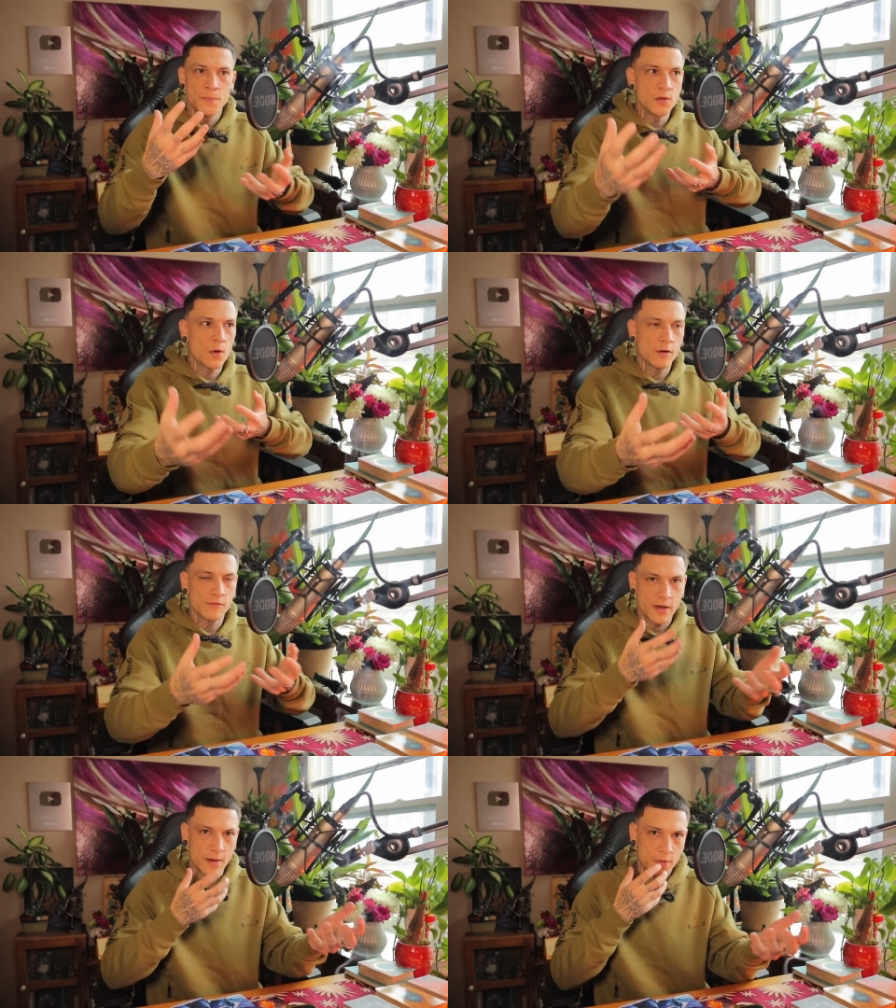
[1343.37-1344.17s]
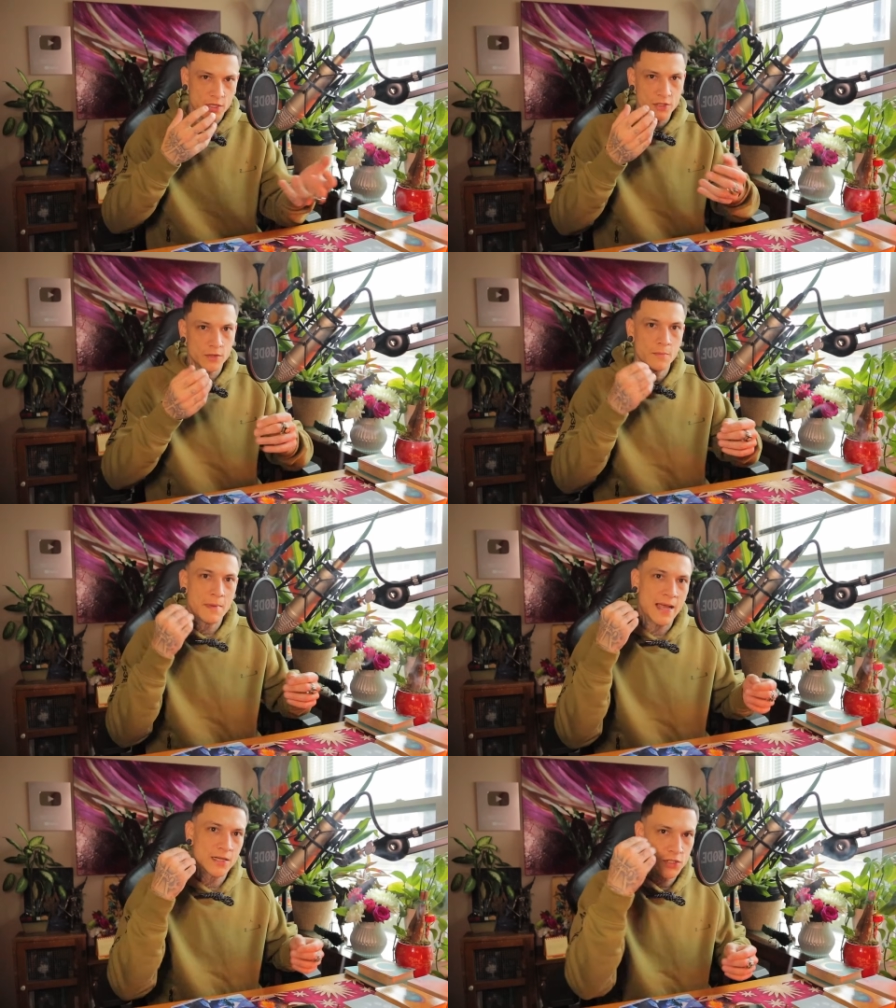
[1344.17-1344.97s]
you are a vibrational
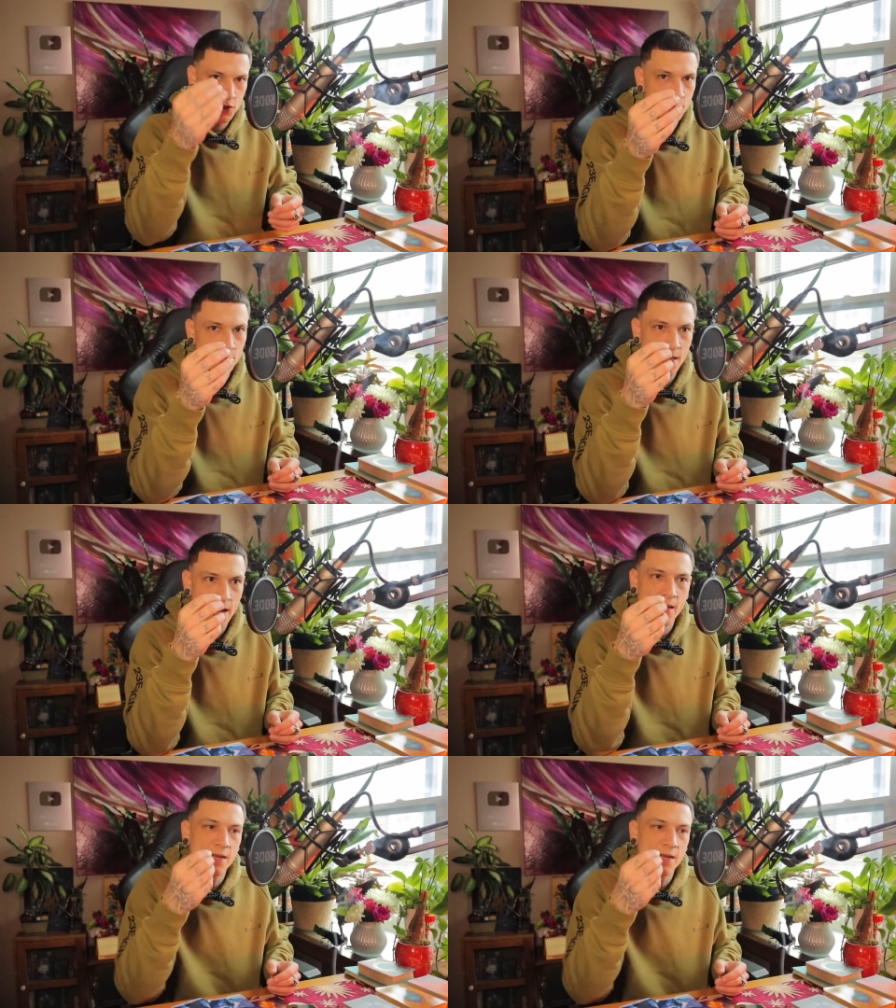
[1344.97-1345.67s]
match to that.